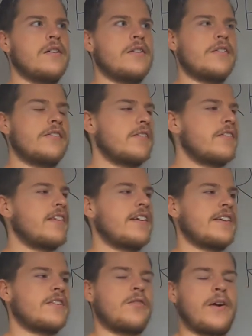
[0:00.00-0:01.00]
just
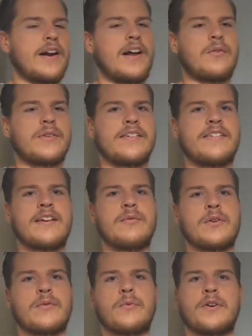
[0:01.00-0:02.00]
try it out and see
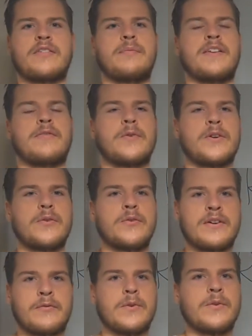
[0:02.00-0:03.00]
what works best for you.
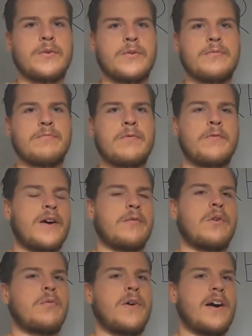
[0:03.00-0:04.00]
If you find
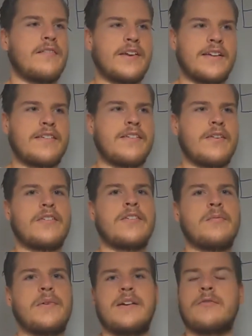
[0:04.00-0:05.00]
with 5, that's
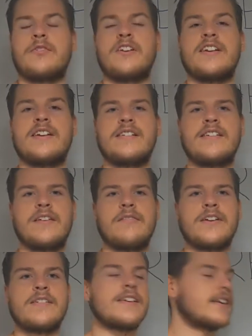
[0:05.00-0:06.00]
awesome, and if you need
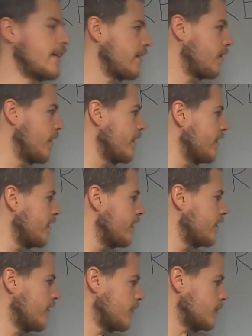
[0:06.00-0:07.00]
7, that's great.
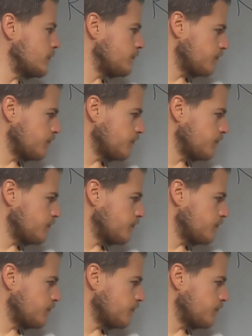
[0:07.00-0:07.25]
So